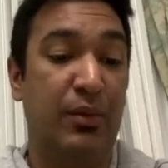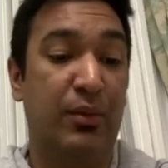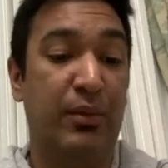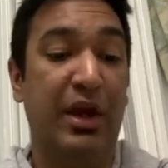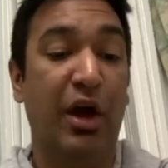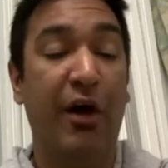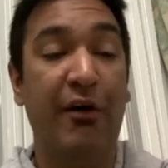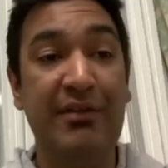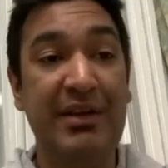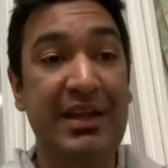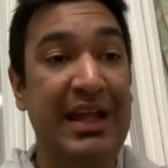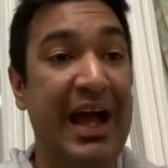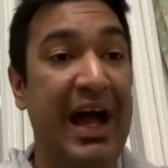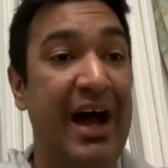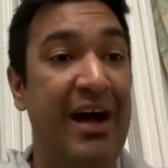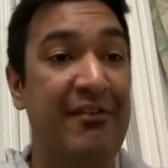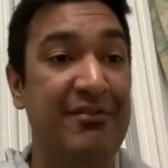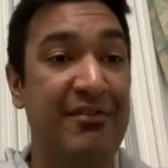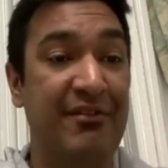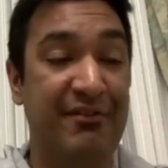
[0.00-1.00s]
already
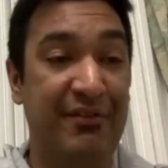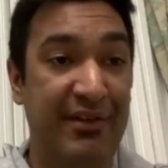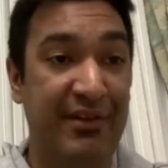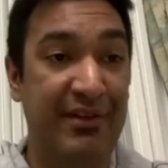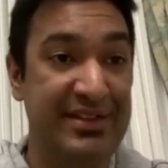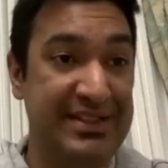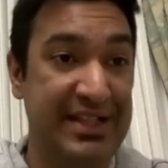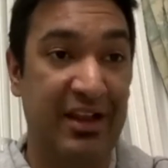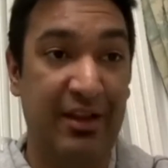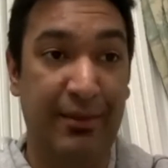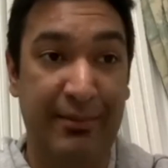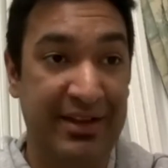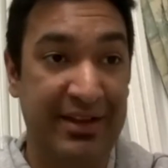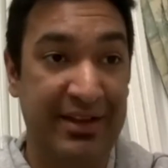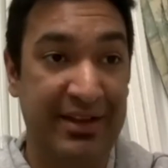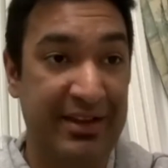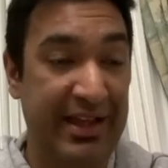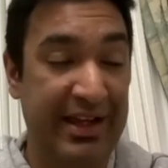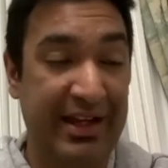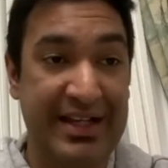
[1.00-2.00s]
have the first element, like
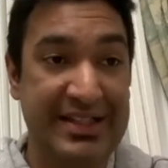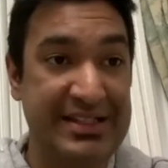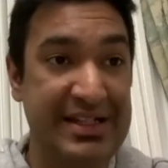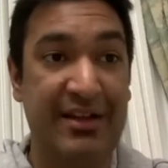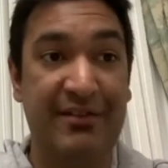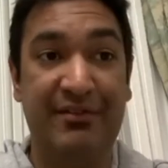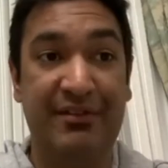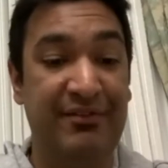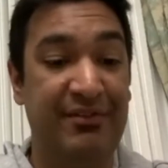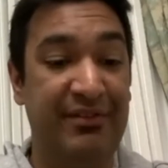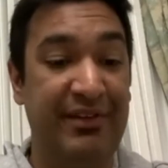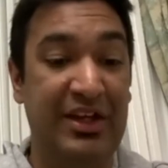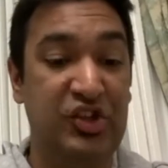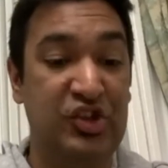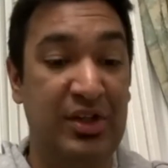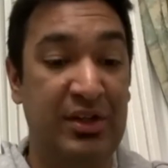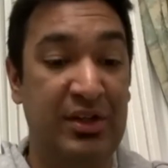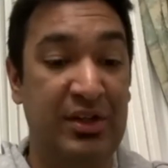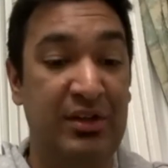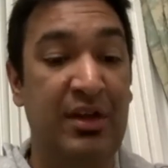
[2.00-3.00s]
I said, of inflation.
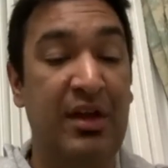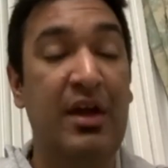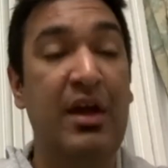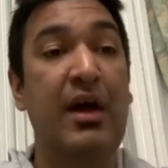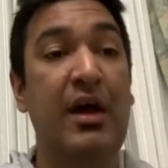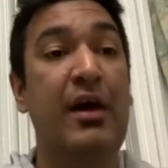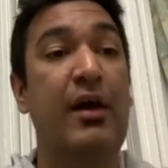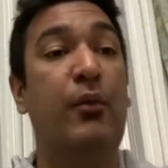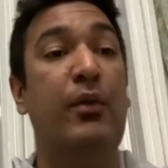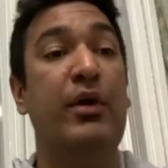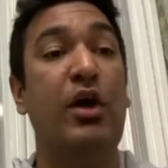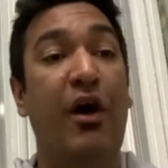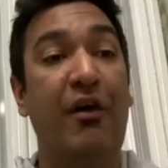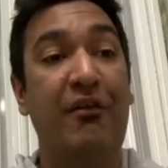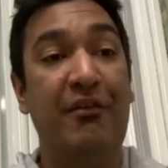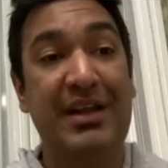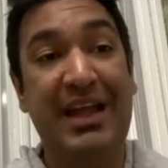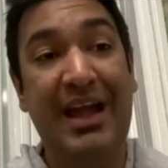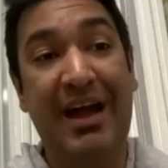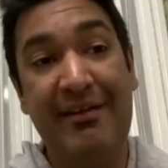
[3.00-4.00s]
We already
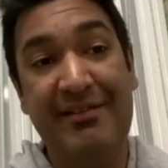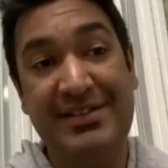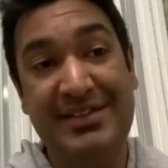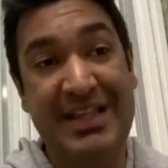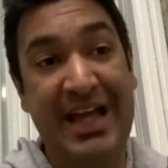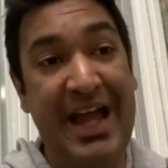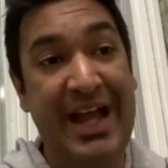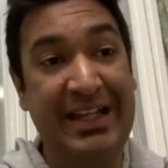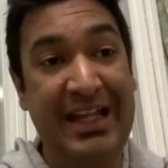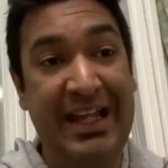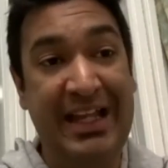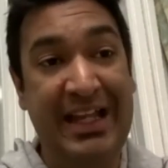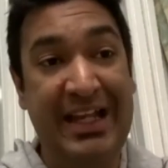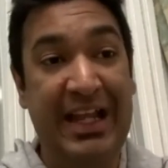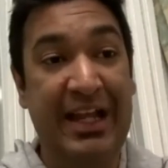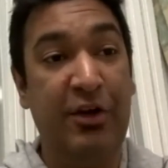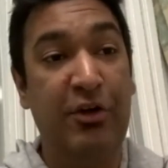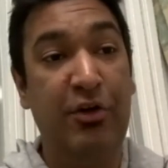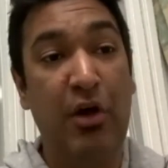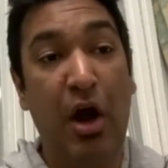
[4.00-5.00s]
have stagnating
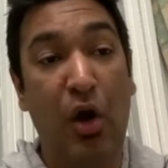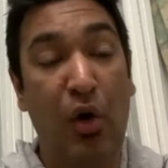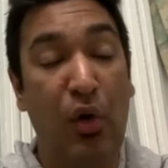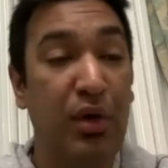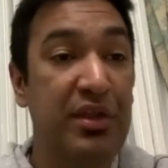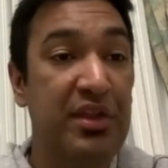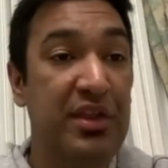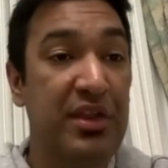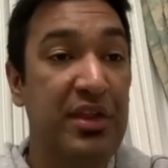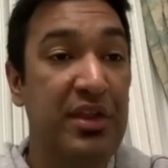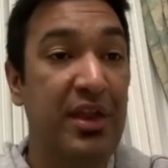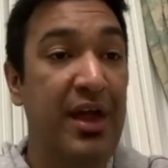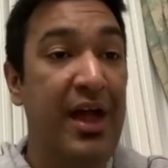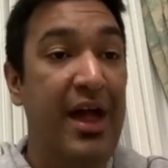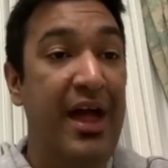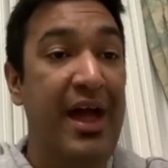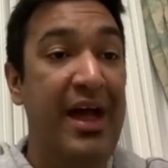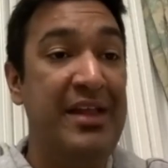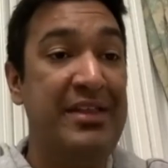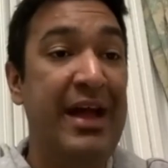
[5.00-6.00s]
growth. And
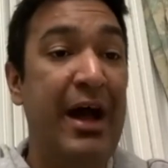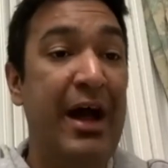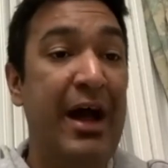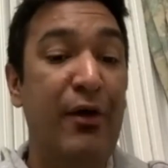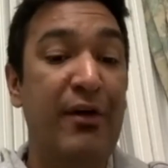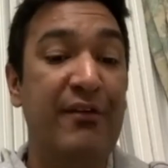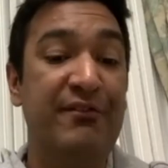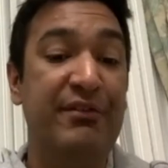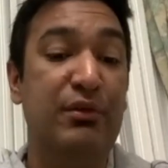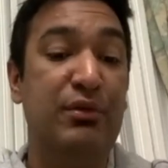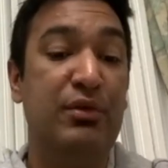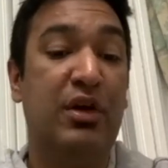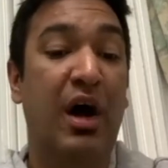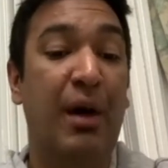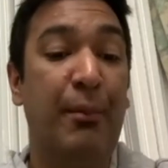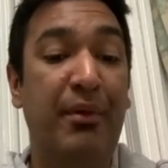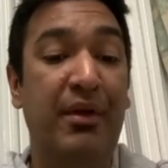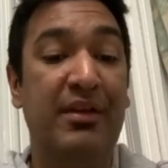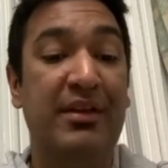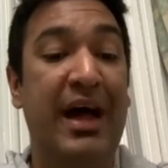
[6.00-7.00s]
now if you
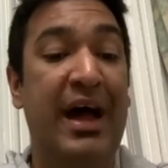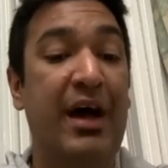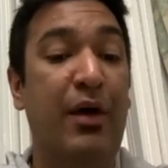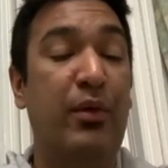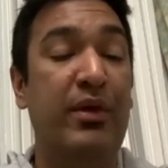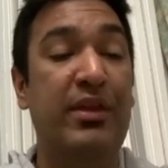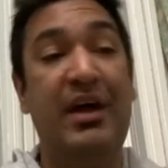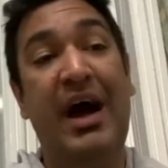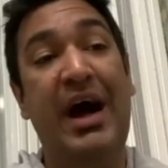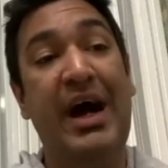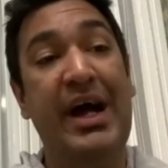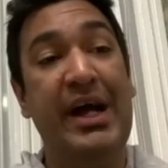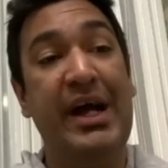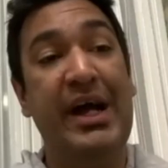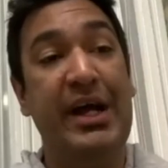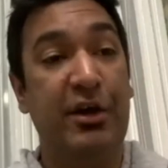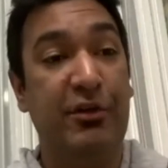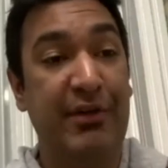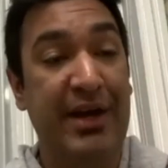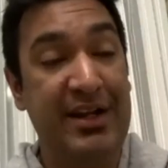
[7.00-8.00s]
couple that with a higher
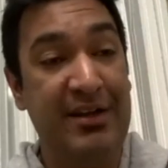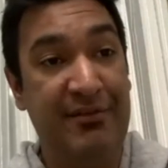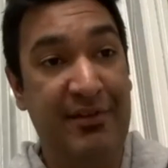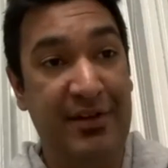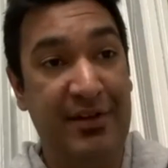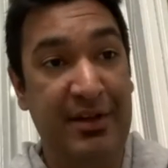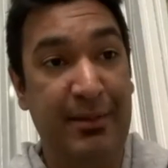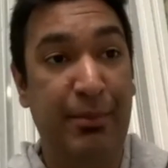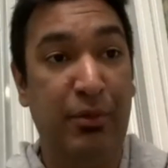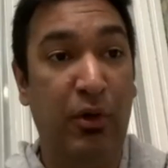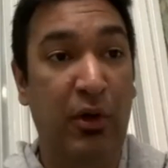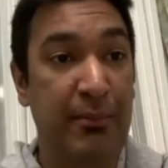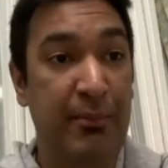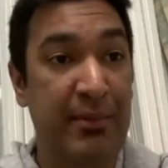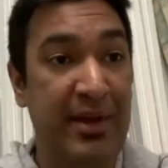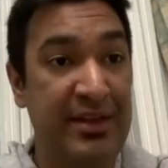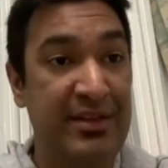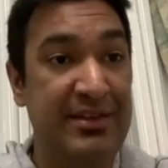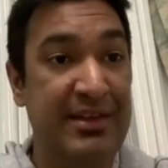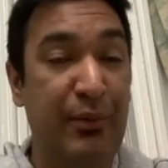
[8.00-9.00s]
rate of unemployment
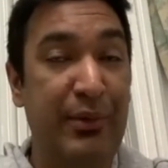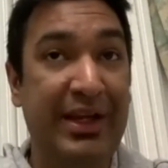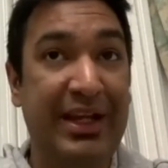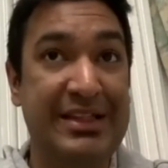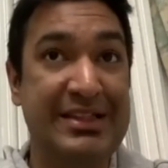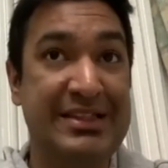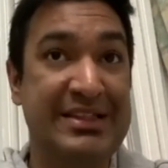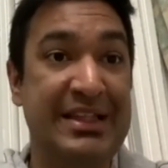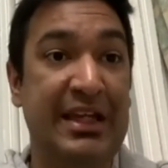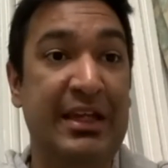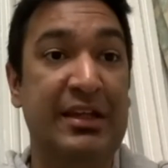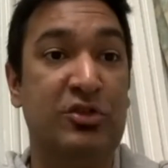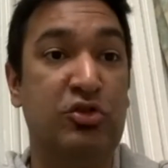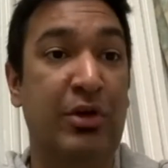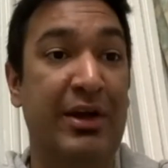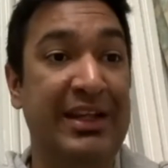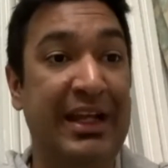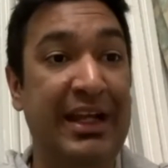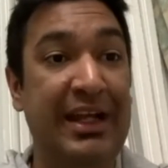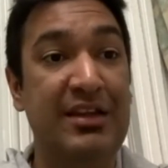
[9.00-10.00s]
that we can see
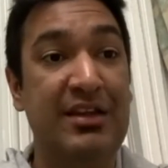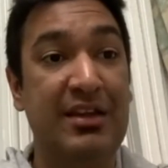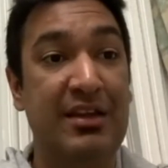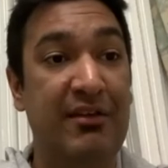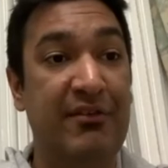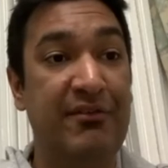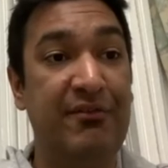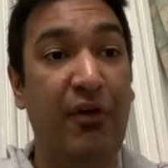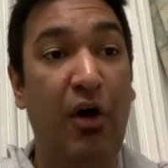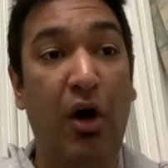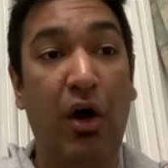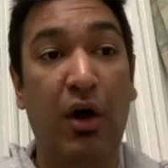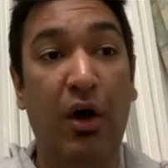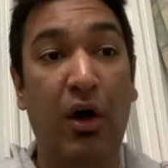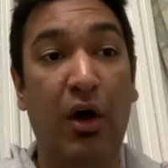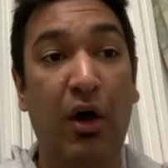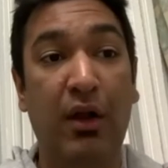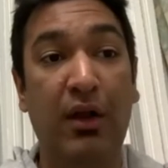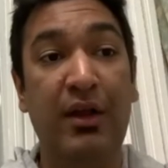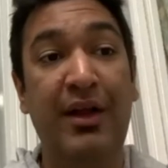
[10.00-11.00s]
trending into the fall,
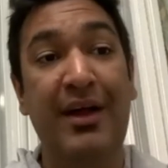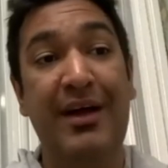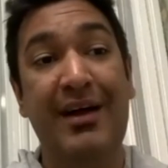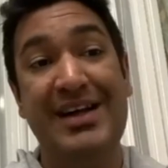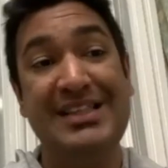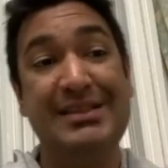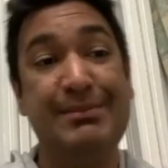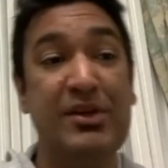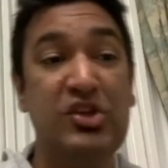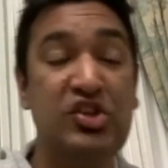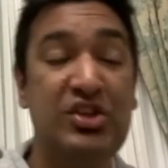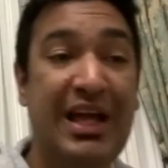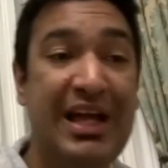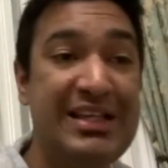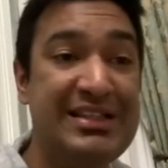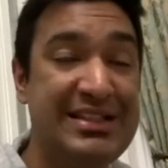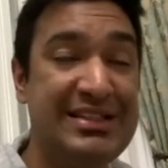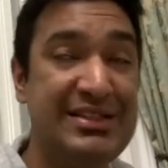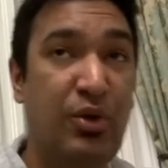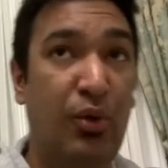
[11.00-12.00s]
especially as this
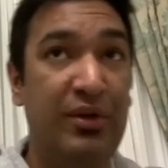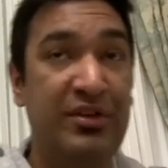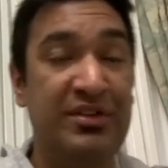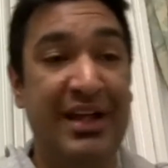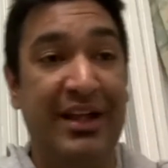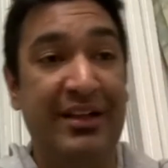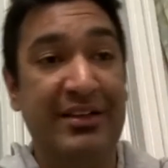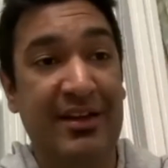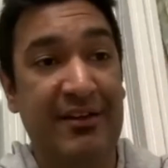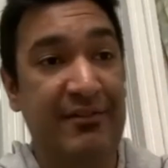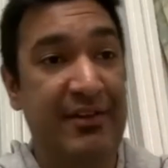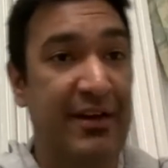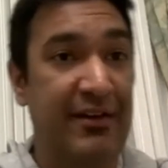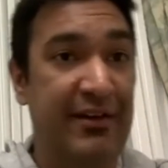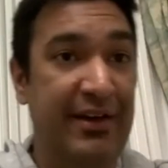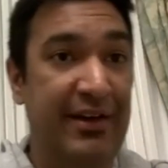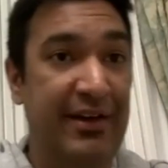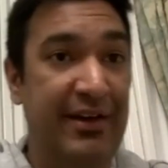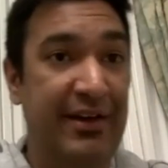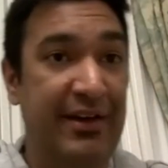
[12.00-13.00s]
whole Delta
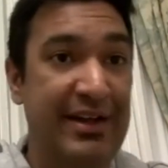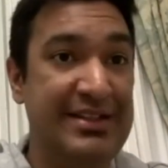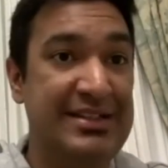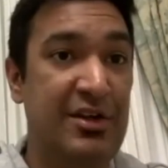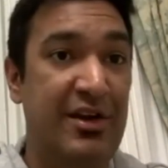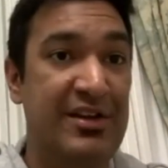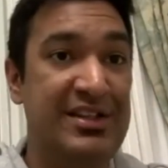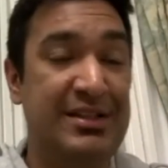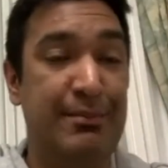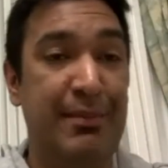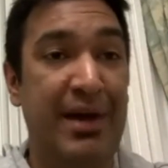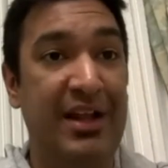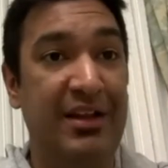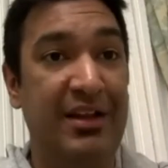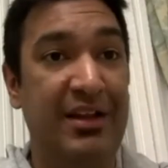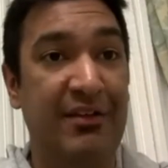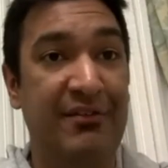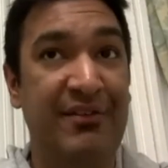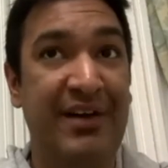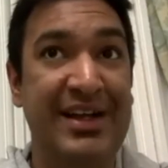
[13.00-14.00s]
variant starts to
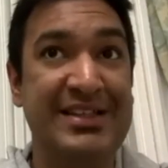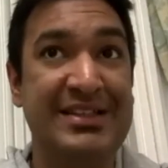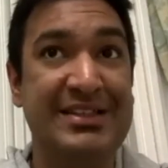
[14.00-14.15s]
manifest, and